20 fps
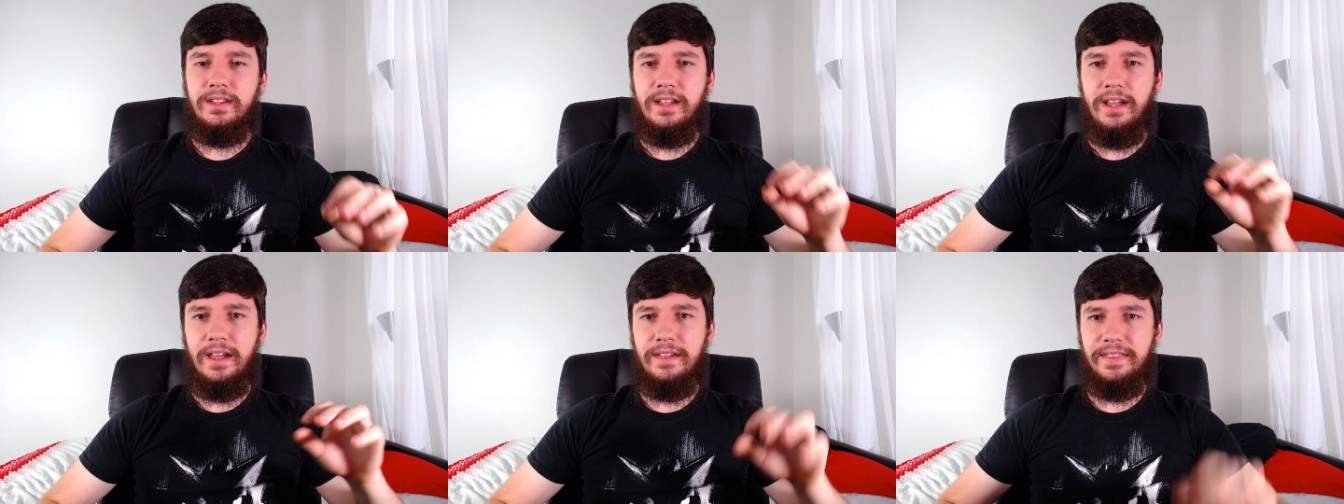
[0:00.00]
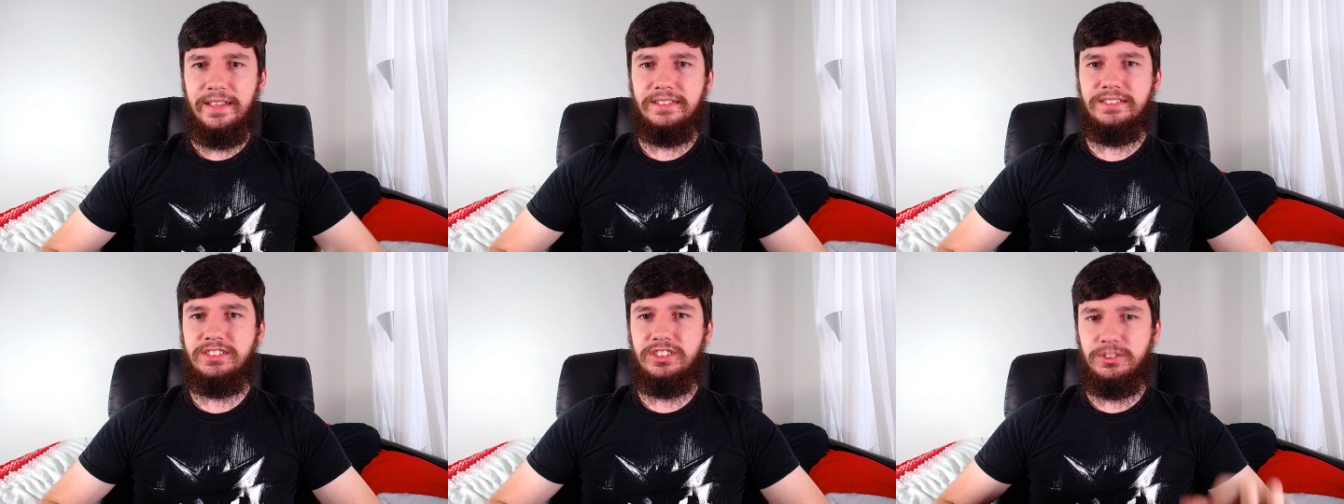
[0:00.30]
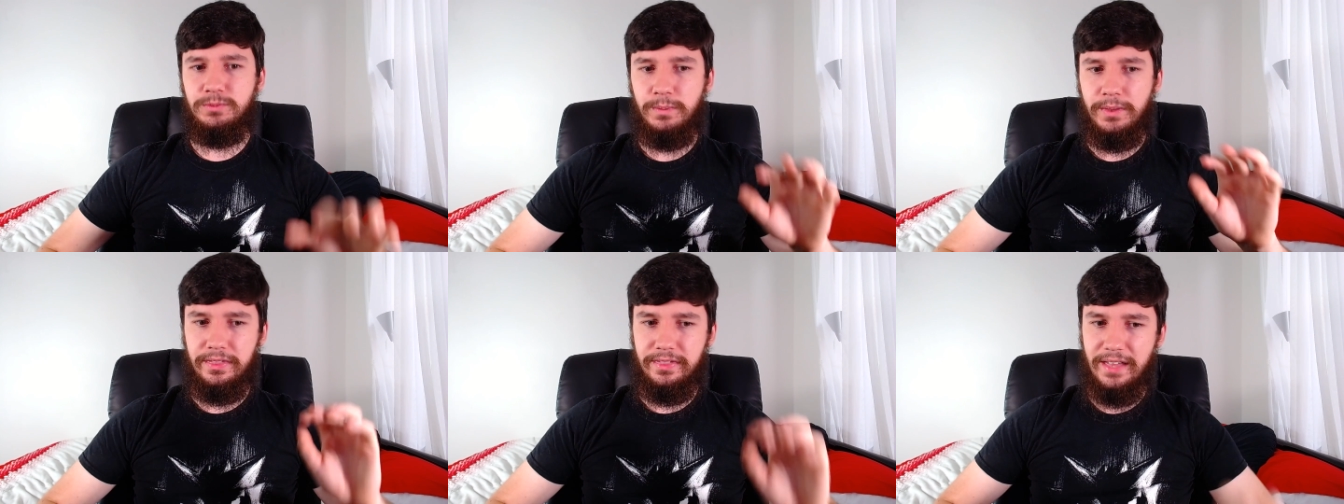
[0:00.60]
And that's
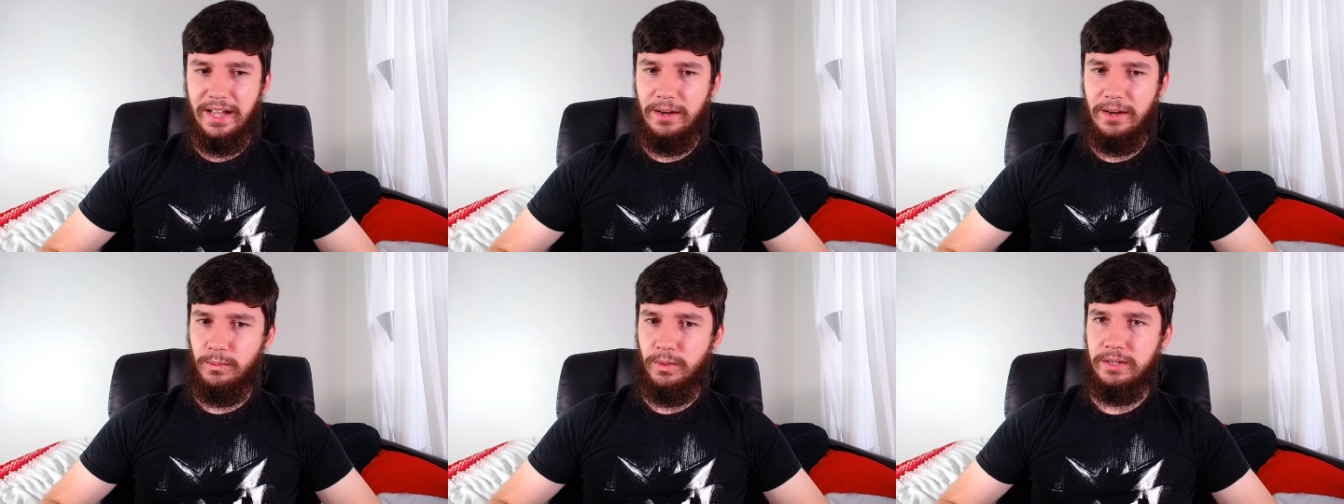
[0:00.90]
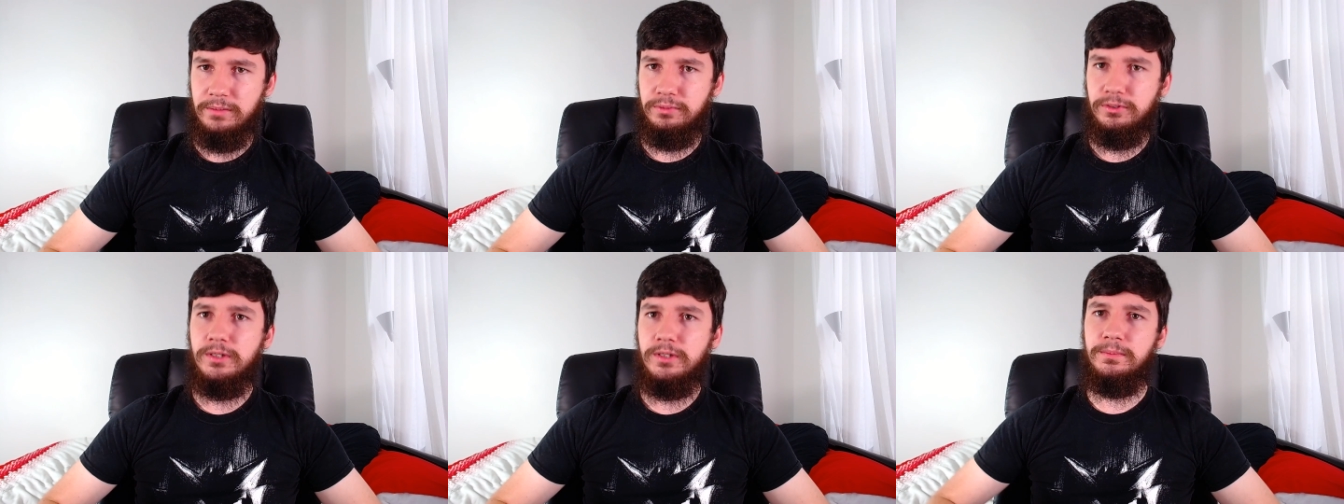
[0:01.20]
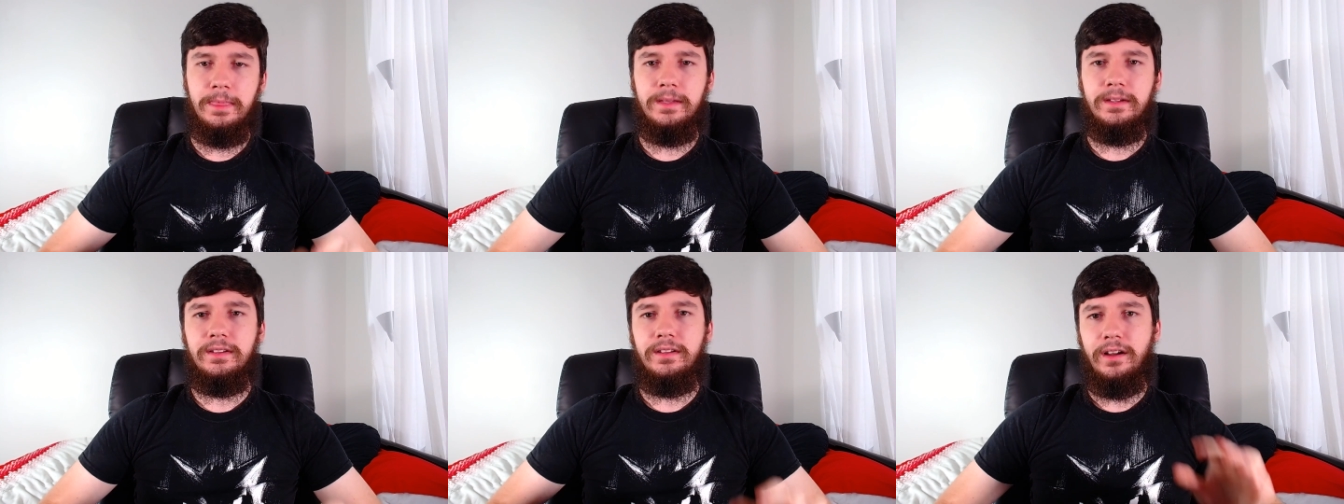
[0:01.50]
just with that one
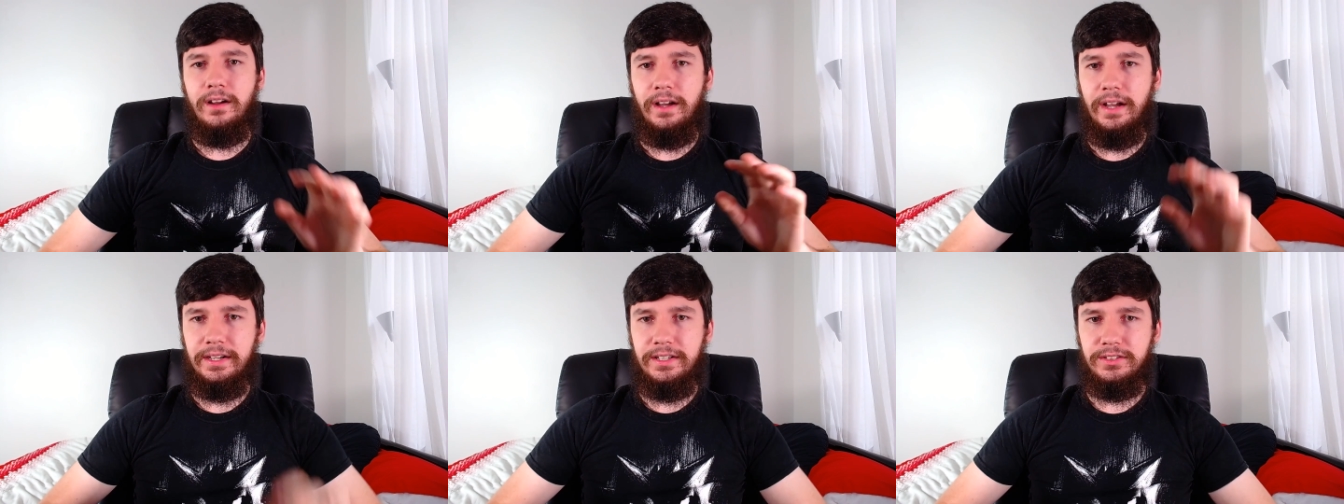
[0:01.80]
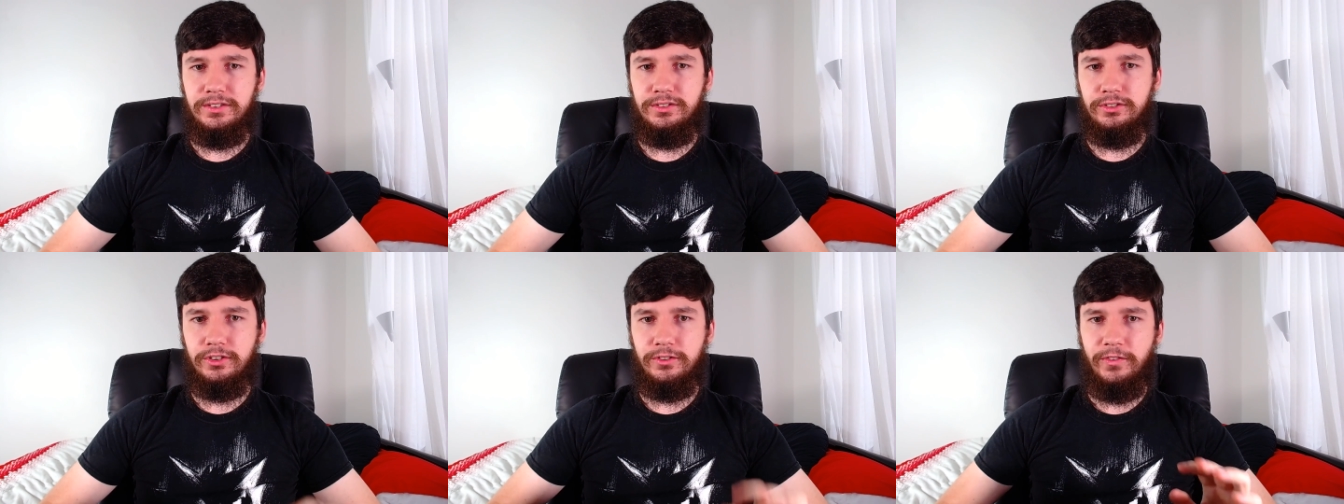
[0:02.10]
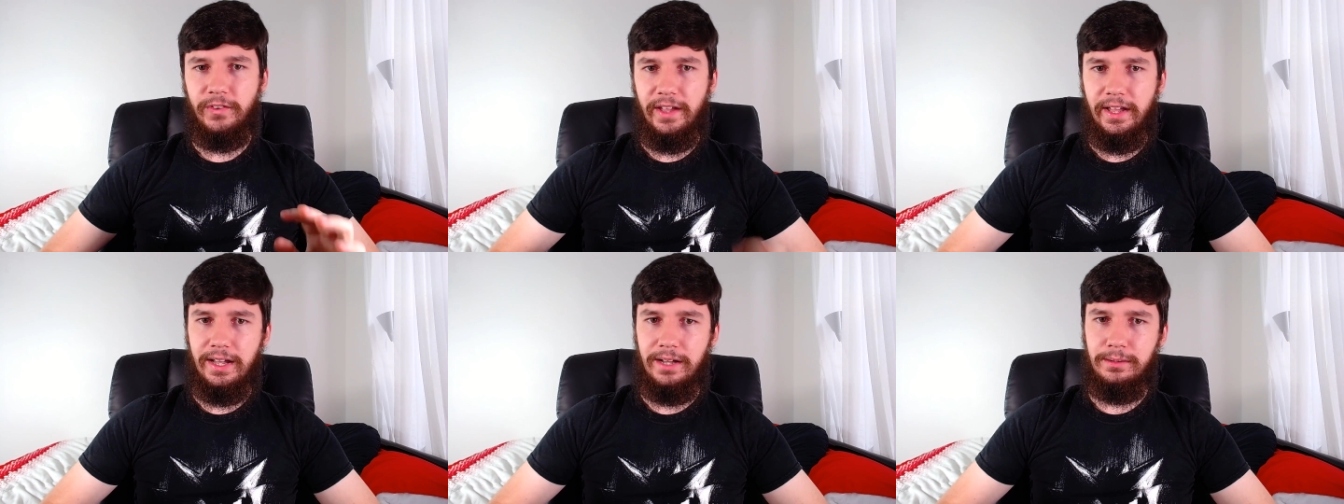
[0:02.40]
problem. I could talk
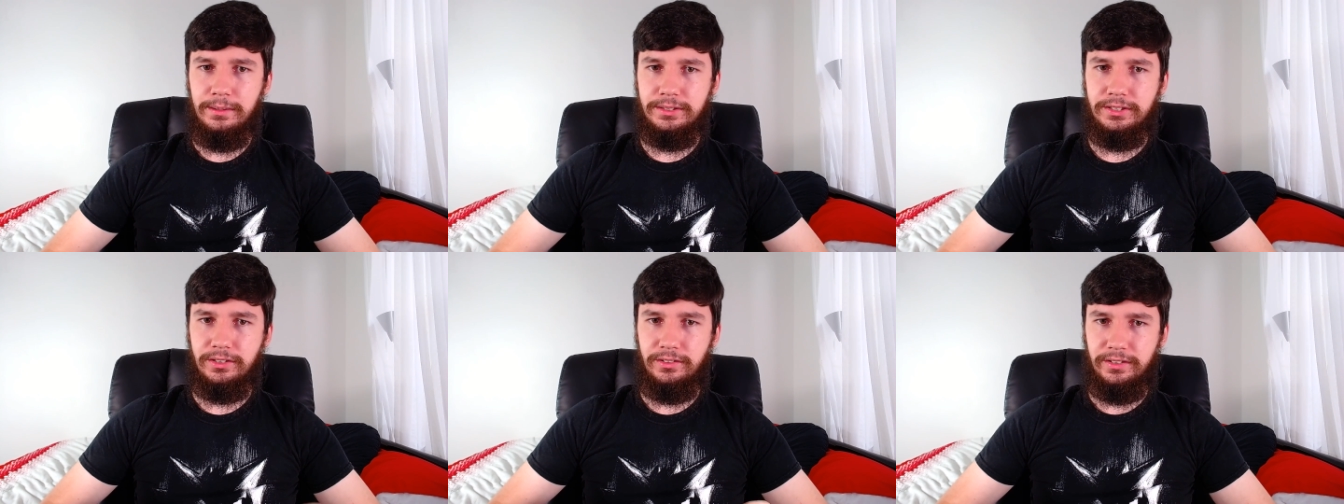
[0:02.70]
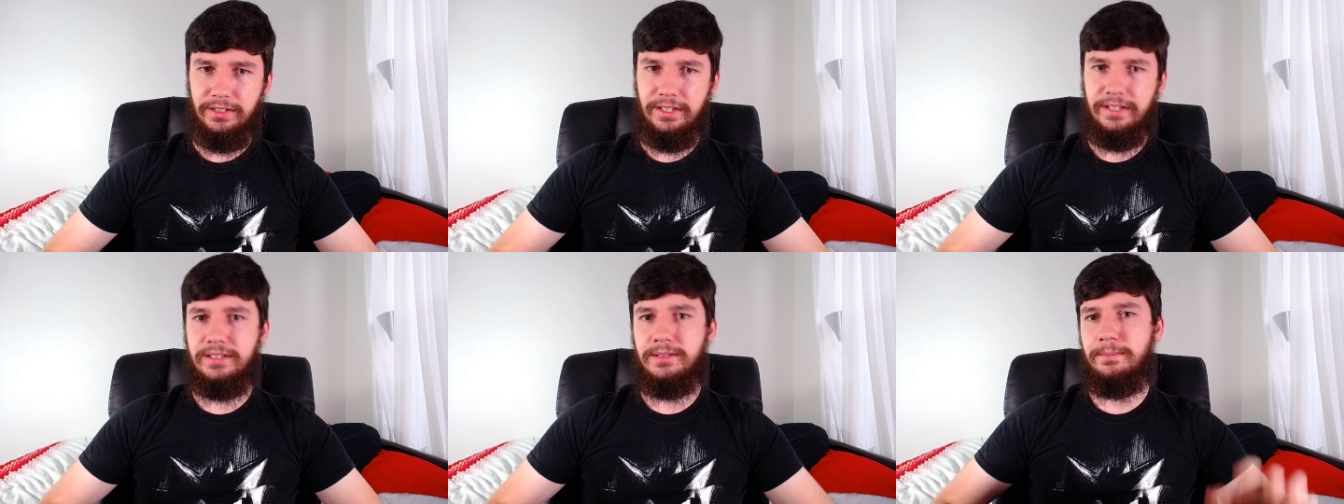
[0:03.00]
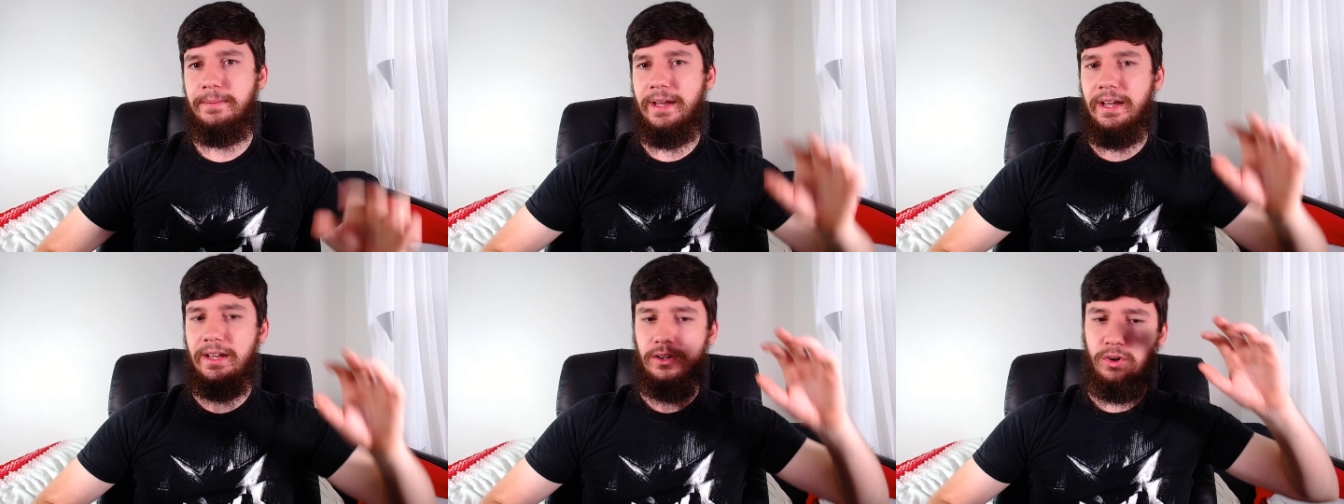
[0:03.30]
for hours on end
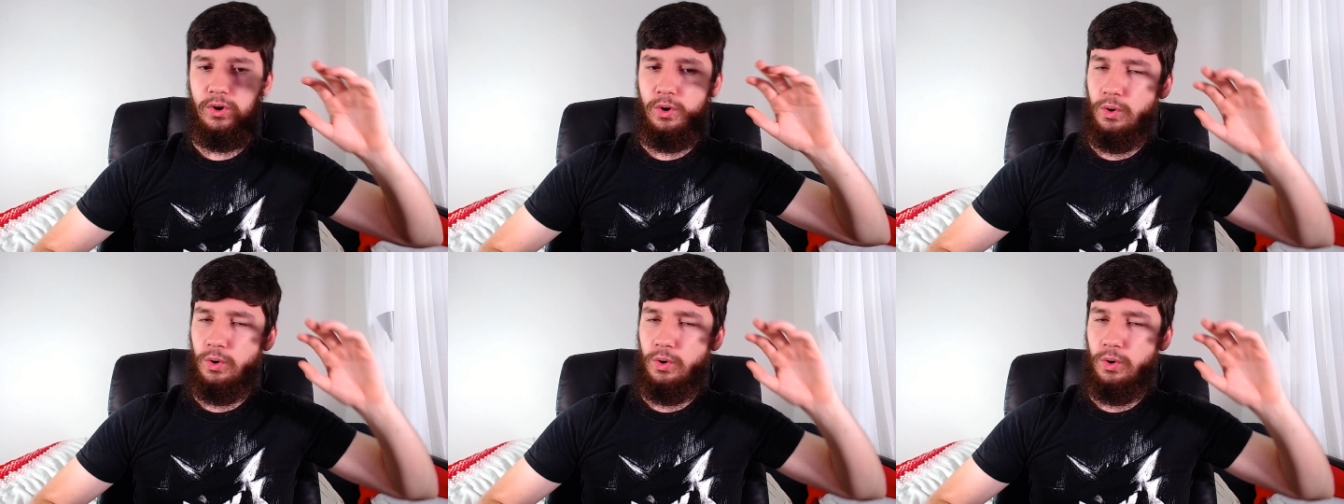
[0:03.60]
about